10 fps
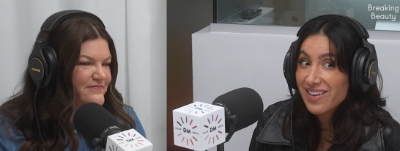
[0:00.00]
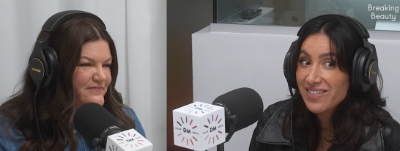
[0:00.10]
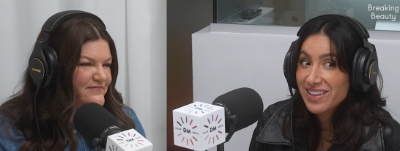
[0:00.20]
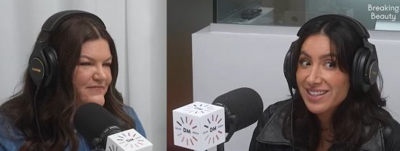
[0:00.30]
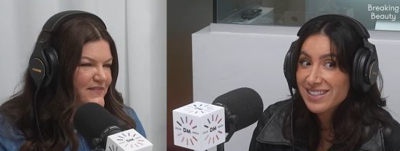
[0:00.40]

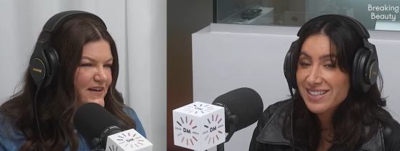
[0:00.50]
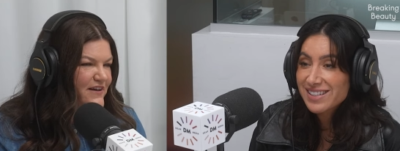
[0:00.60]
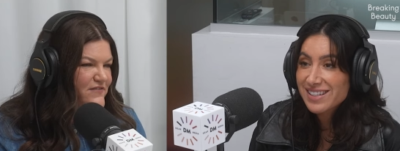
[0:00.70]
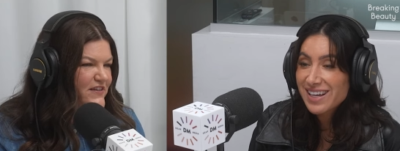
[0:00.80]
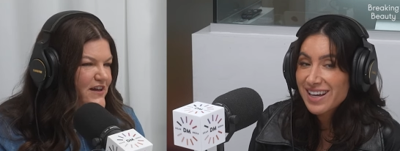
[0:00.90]
Speaker 1: love this.
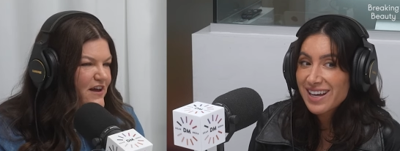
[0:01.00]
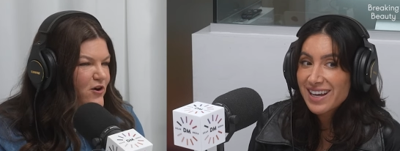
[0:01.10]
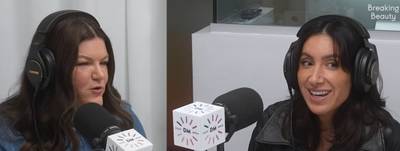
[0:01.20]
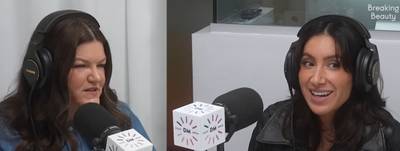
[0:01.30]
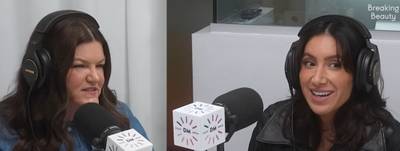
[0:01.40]
I feel like I
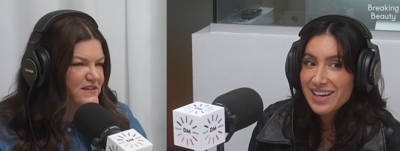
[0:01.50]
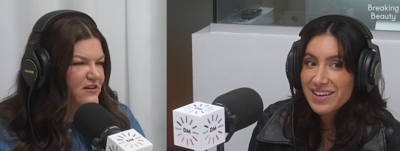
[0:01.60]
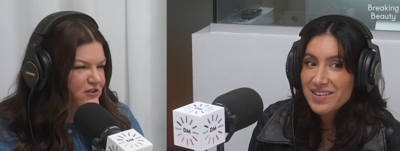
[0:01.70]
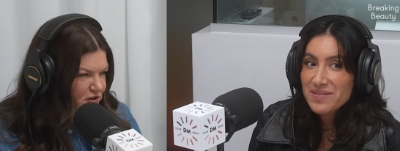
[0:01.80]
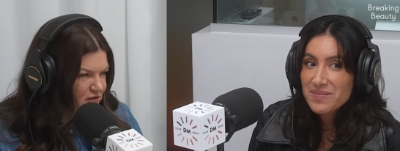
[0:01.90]
always see
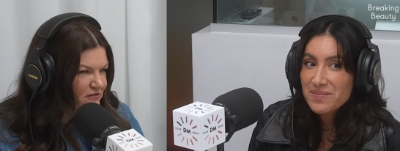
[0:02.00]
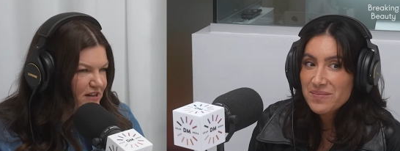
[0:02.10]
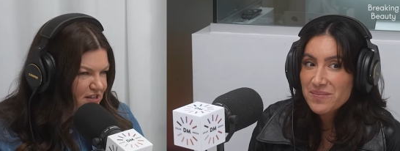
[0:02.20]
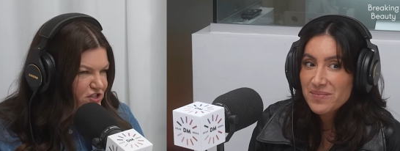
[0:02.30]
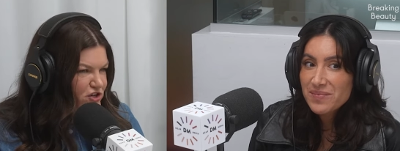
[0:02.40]
on your
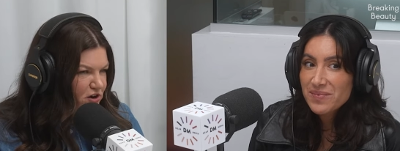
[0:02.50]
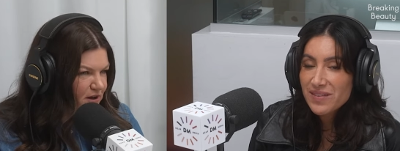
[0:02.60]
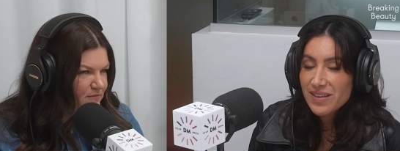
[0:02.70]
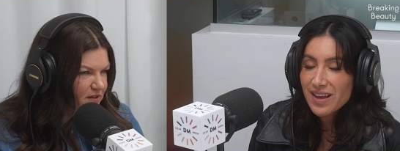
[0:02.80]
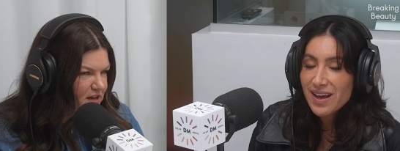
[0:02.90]

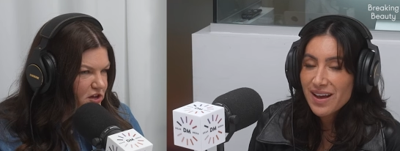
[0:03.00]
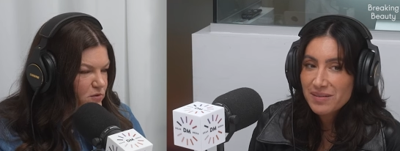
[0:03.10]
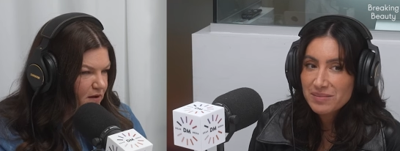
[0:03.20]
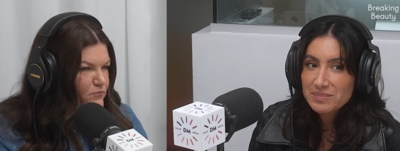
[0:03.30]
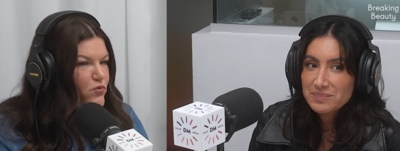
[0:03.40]
Instagram, yeah. like
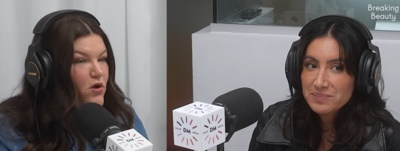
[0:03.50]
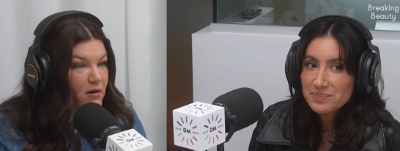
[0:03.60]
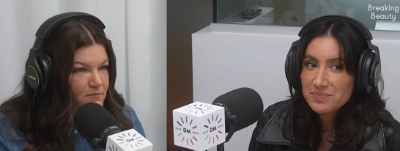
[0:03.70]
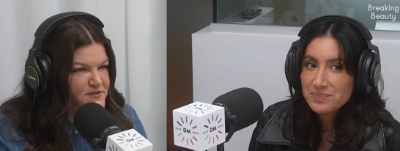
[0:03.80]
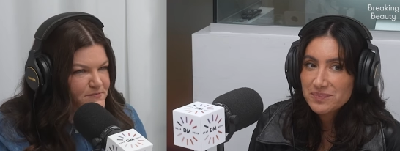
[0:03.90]
you have
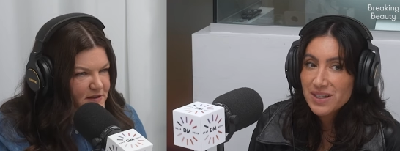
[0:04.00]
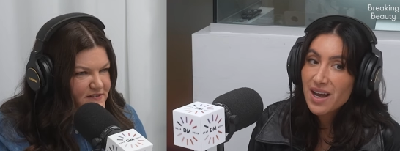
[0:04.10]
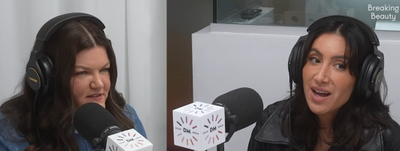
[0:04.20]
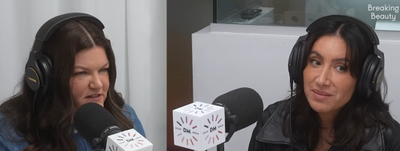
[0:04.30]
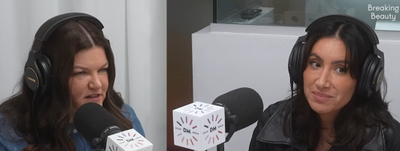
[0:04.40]
prompts
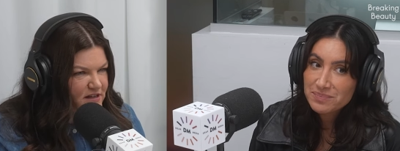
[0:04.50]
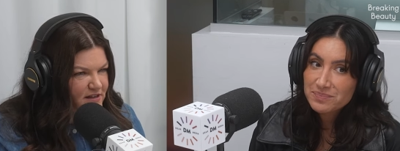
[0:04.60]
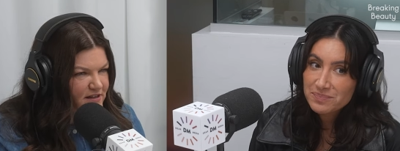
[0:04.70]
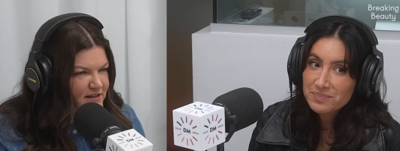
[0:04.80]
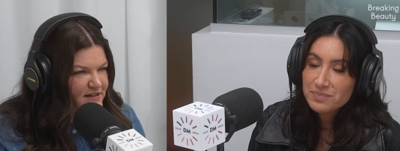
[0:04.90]
basically.
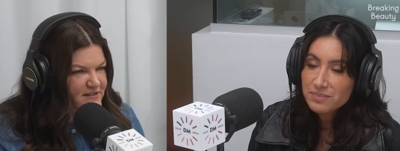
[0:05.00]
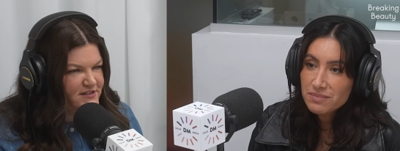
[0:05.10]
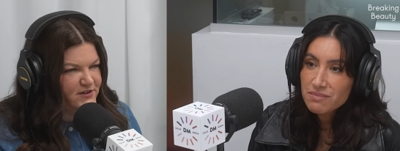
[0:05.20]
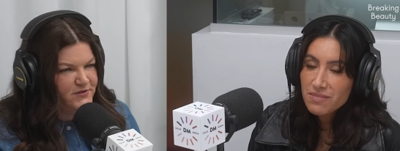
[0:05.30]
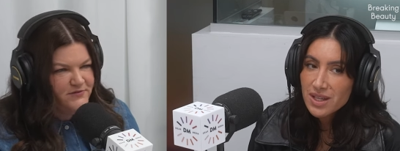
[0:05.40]
Yeah.
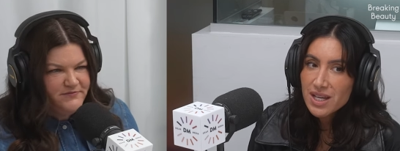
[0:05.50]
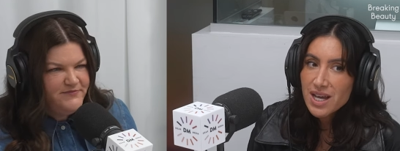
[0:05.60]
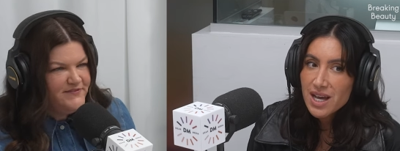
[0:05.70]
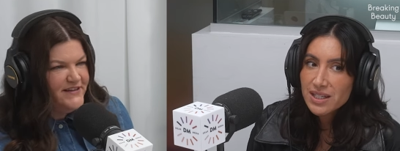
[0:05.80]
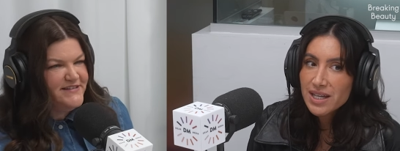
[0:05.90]
So
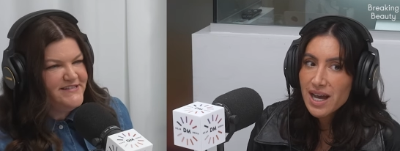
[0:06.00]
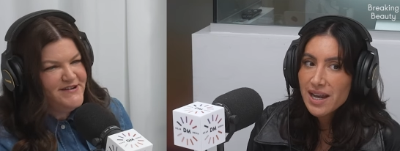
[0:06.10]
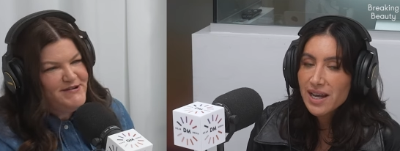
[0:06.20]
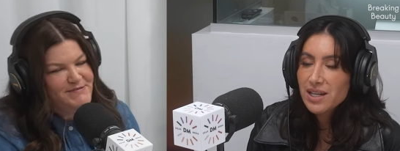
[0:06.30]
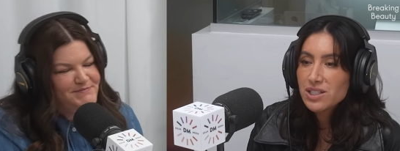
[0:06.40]
Speaker 2: Let's yeah,
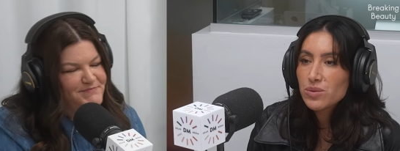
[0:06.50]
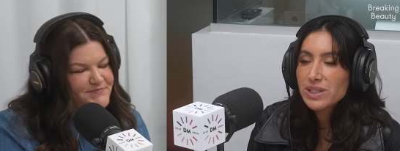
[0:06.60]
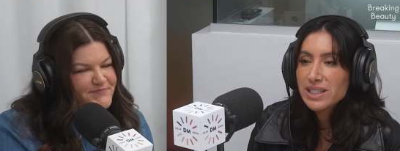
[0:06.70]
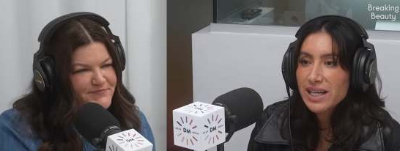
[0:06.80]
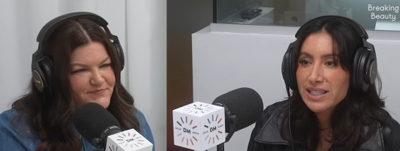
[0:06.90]
and it. I got to
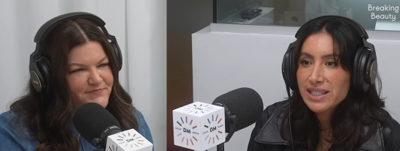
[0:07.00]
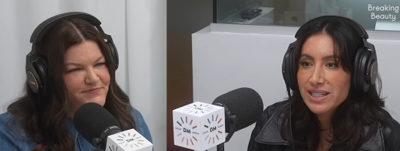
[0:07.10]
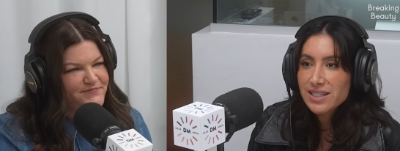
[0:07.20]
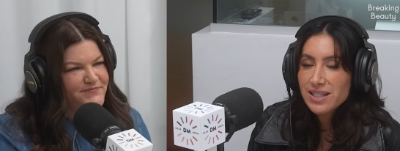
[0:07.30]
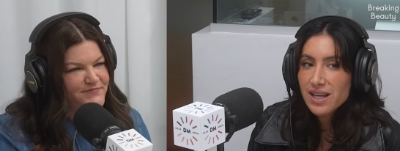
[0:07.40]
really like
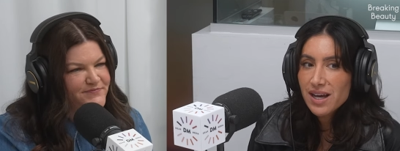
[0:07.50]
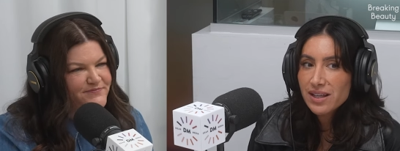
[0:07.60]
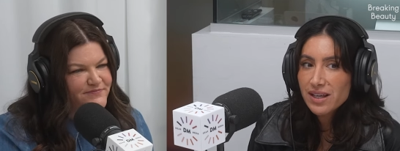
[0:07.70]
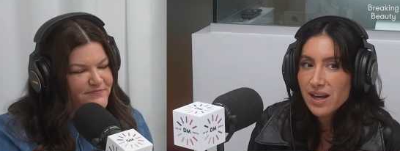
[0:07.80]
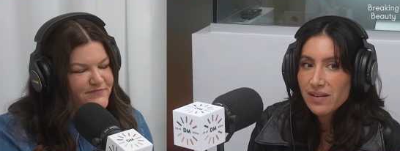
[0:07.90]
lean into
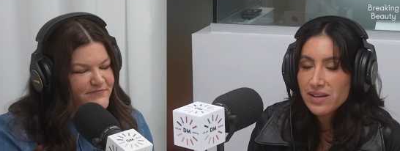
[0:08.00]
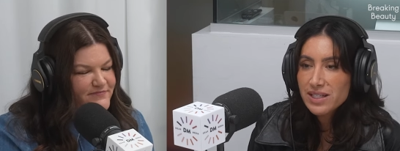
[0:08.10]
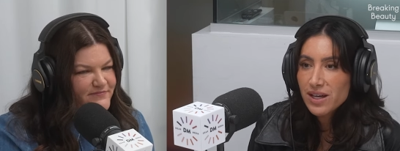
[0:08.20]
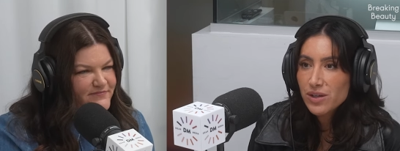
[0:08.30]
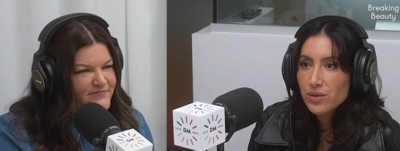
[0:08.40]
that. Like I got to
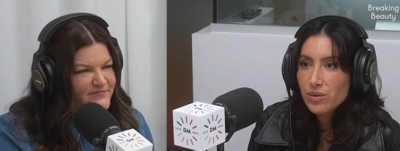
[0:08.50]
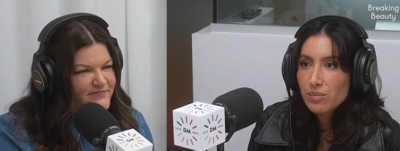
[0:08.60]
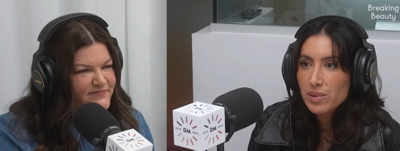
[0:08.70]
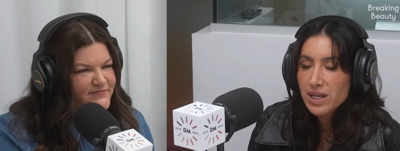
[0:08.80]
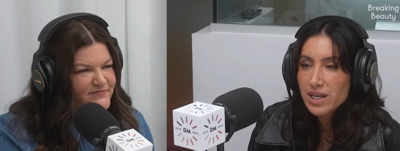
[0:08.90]
mm-hmm. tell
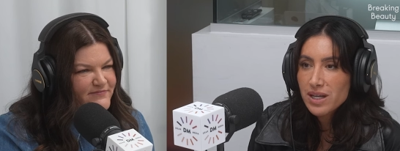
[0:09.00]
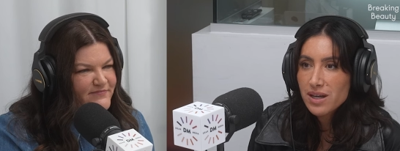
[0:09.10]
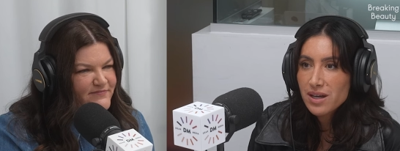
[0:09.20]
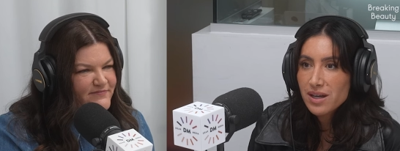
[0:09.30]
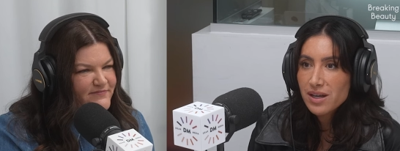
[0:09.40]
you,
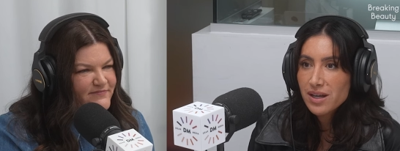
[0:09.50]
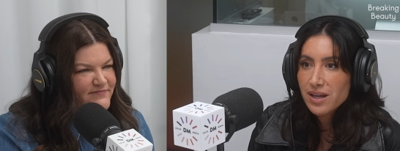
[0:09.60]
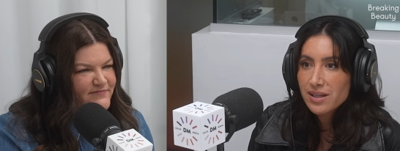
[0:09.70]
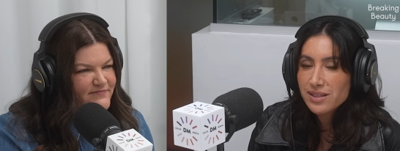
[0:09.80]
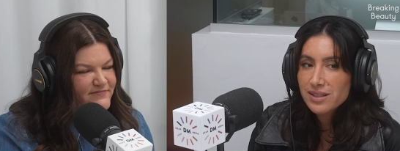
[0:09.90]
being
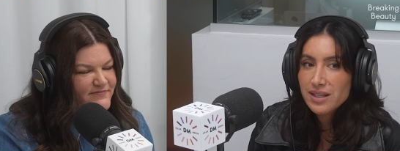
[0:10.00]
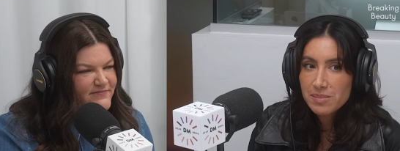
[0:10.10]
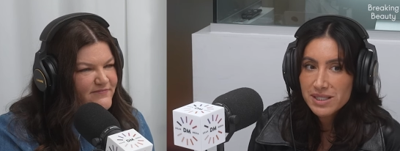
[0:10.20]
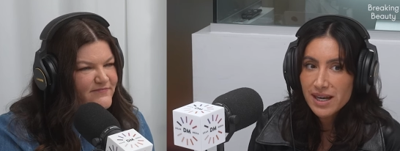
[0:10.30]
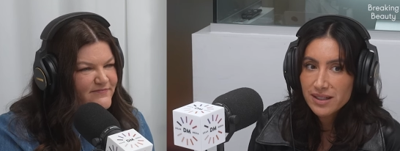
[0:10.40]
a
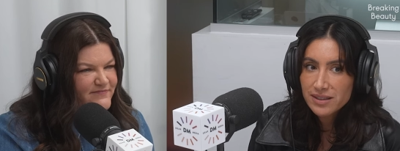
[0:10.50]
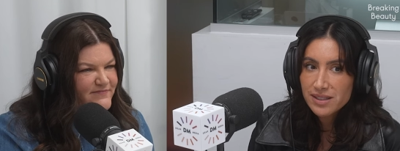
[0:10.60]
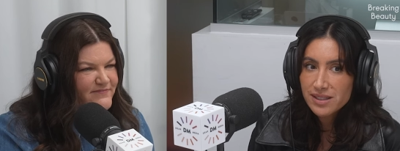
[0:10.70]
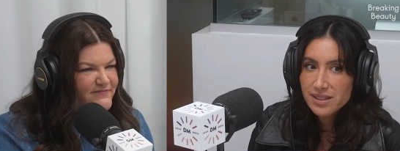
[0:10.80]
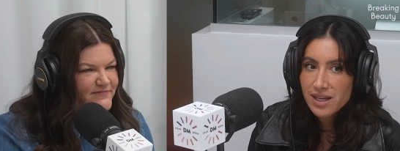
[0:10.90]
celeb
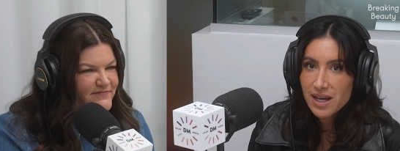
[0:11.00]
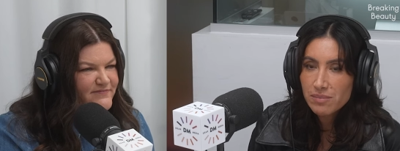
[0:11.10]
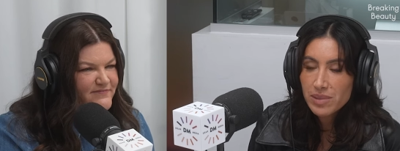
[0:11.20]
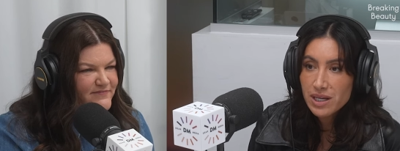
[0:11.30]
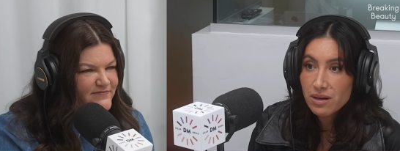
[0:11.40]
stylist mm-hmm.
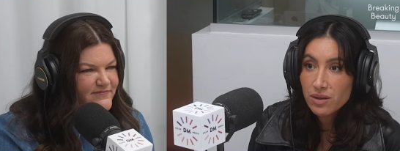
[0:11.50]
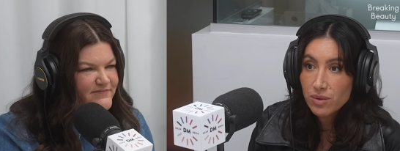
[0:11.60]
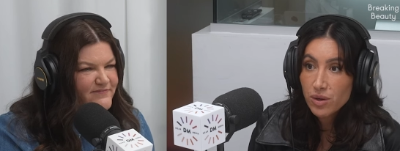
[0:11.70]
and being on the